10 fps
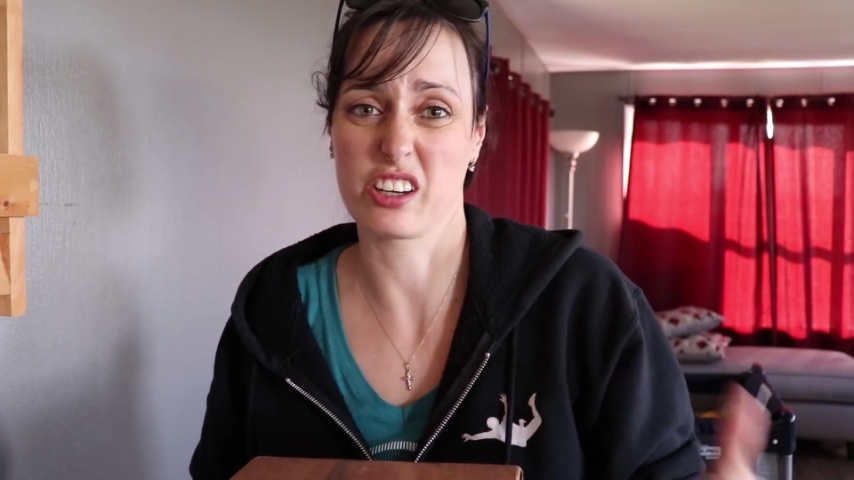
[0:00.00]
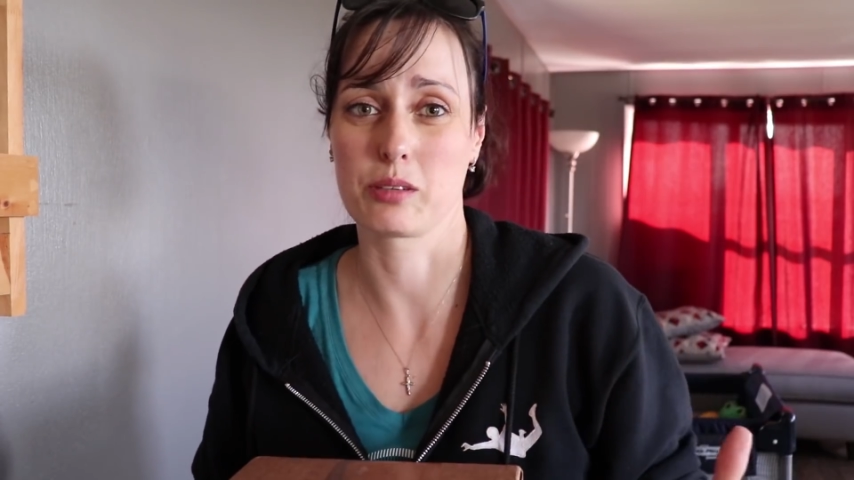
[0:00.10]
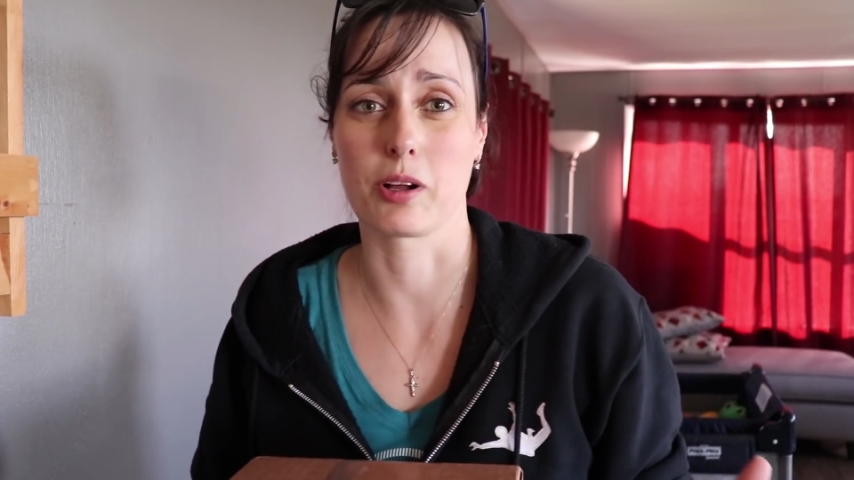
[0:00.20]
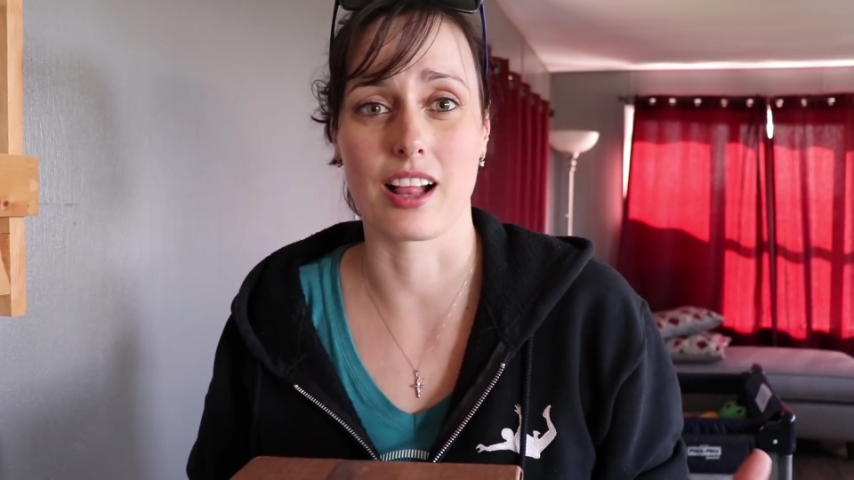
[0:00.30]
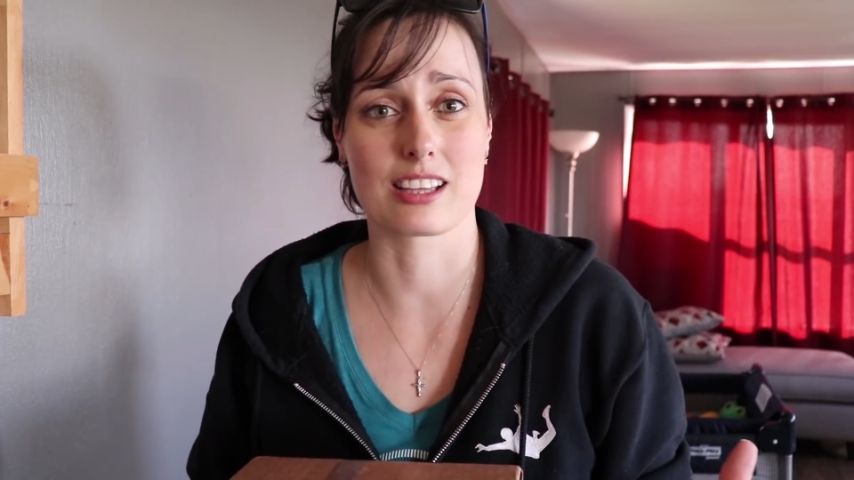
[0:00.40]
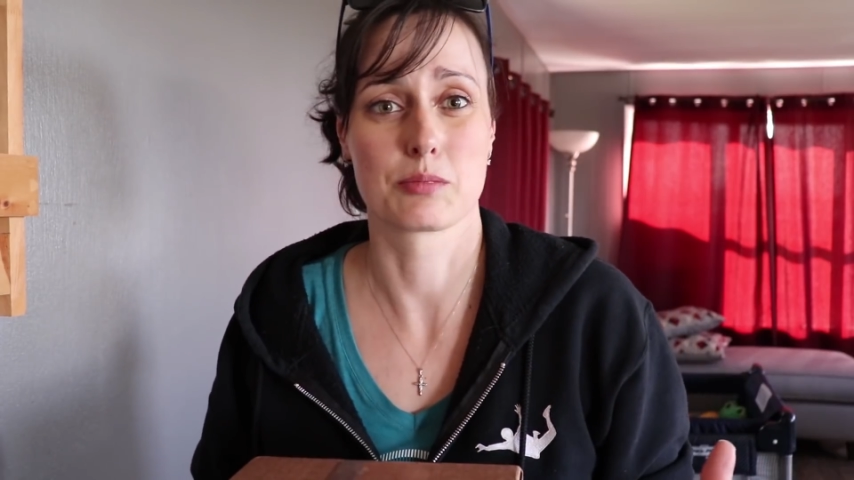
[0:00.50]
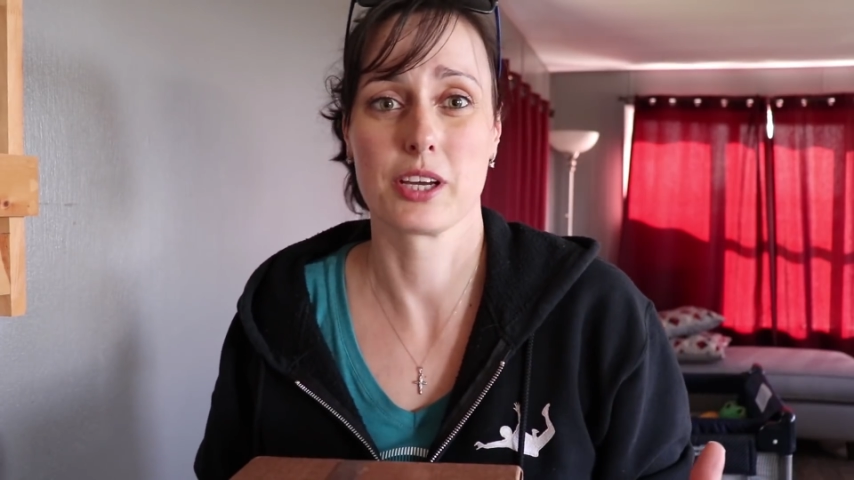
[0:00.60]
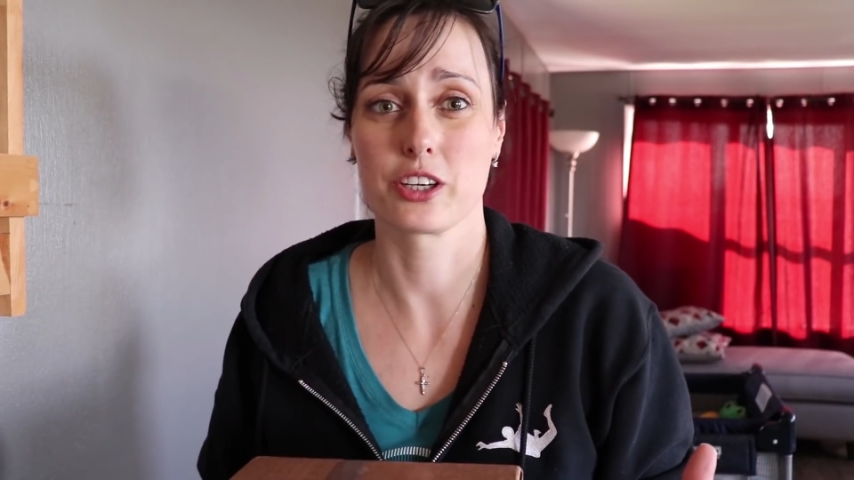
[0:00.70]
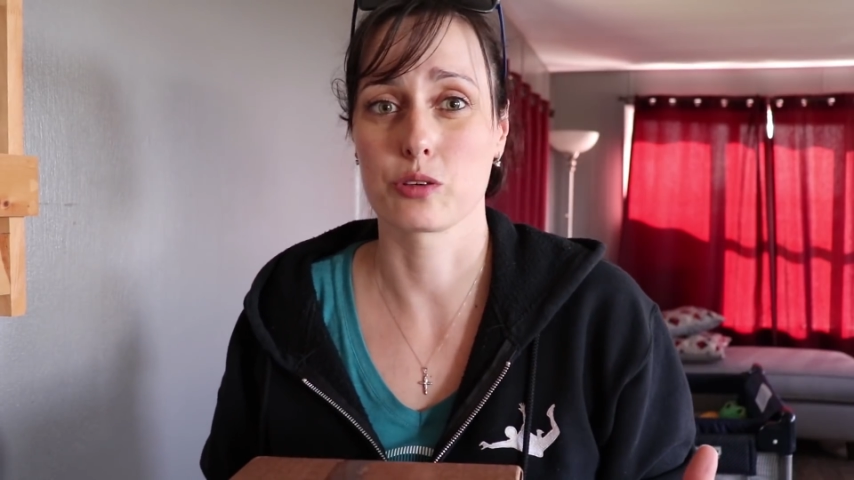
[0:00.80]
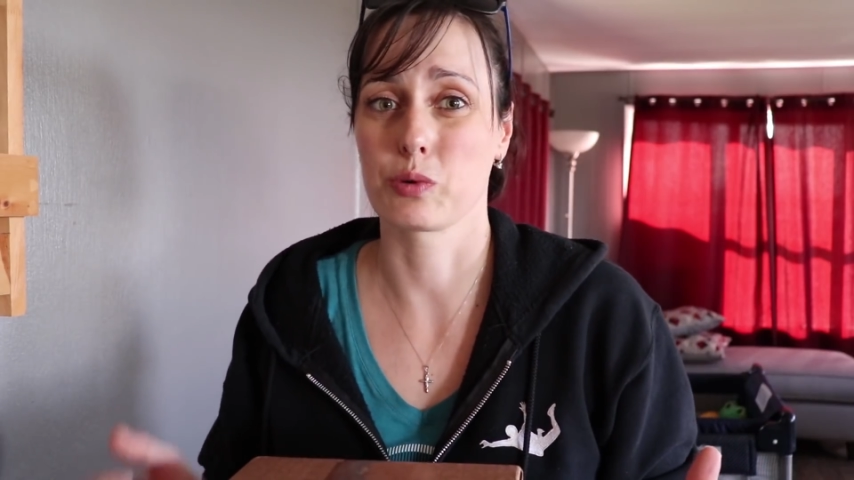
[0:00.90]
Audible
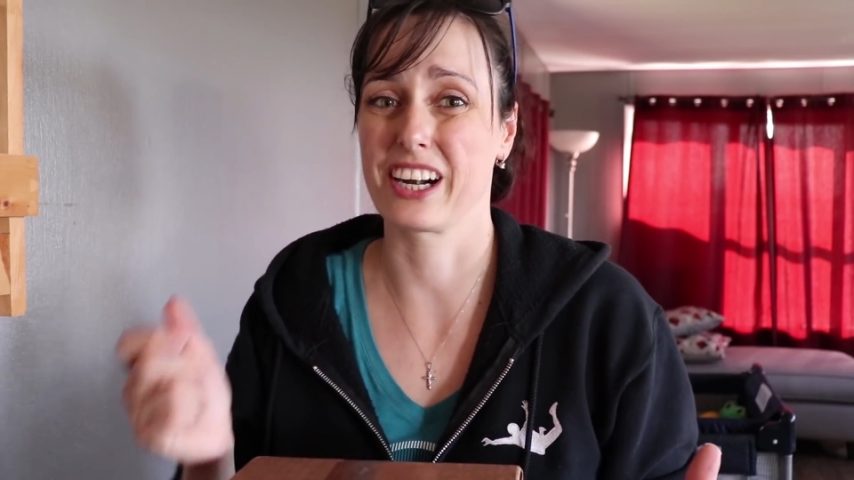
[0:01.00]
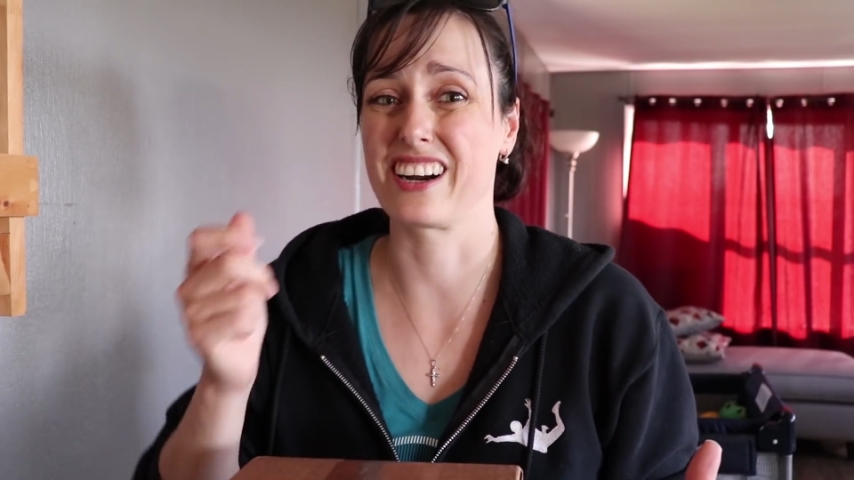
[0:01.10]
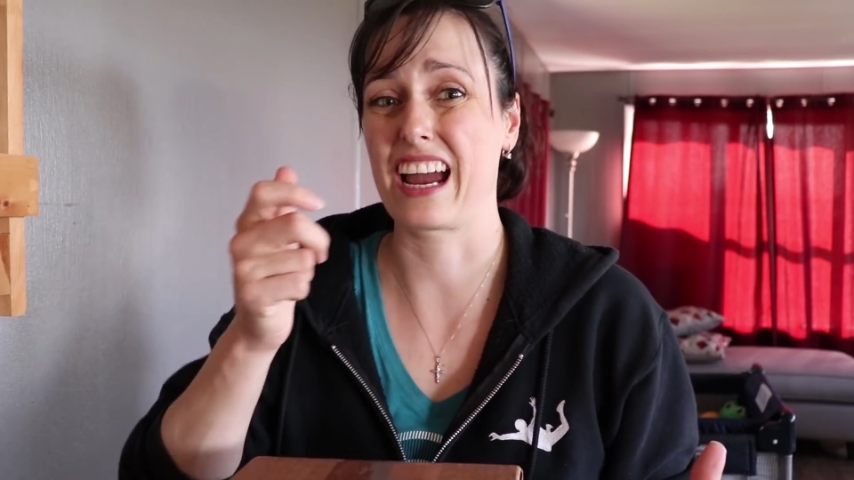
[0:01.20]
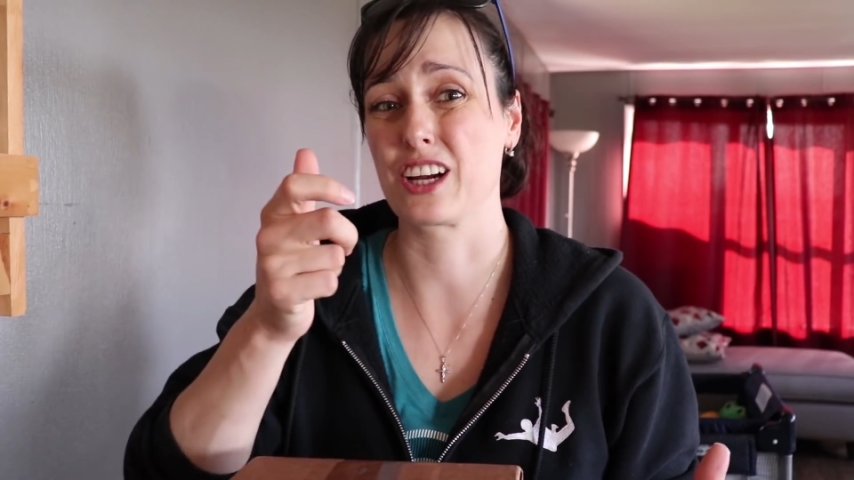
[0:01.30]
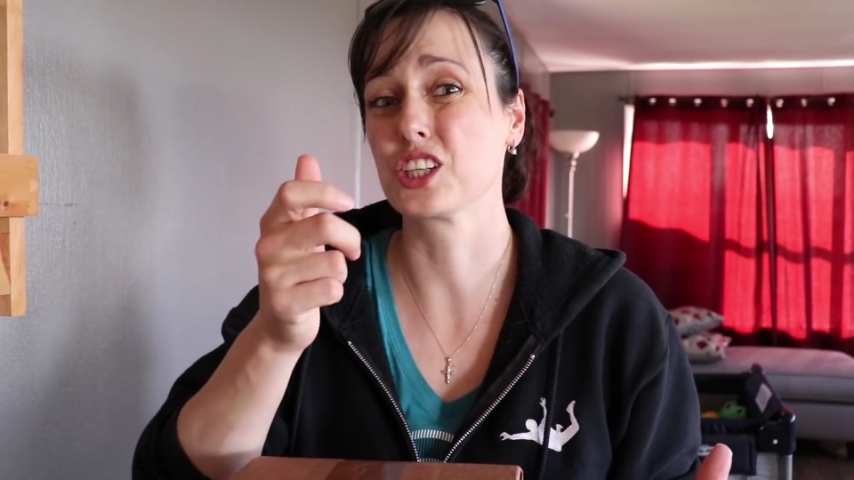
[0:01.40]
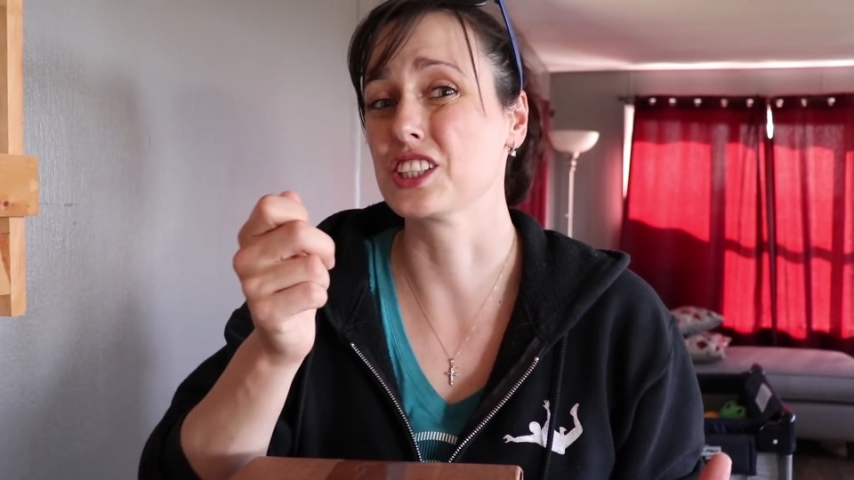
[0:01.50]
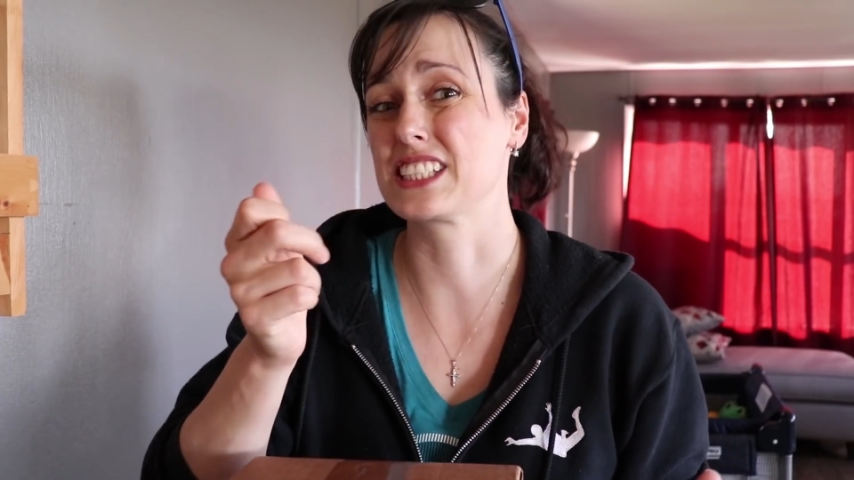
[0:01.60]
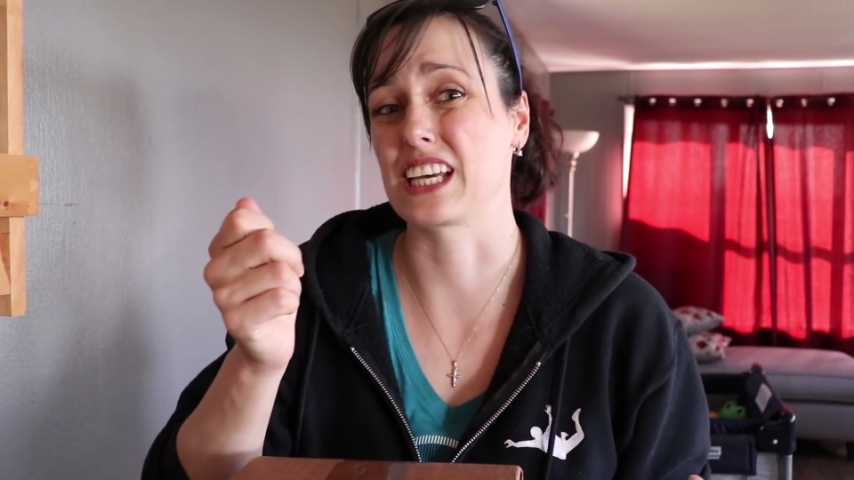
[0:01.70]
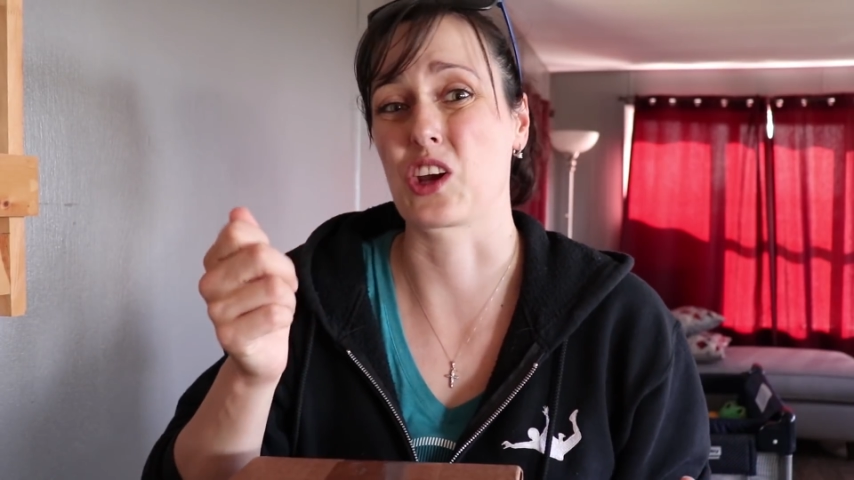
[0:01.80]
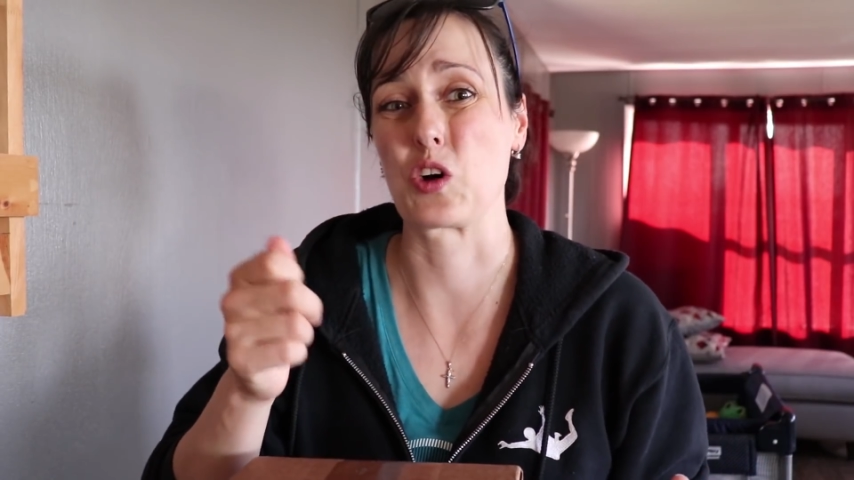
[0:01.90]
Altimeter where I could set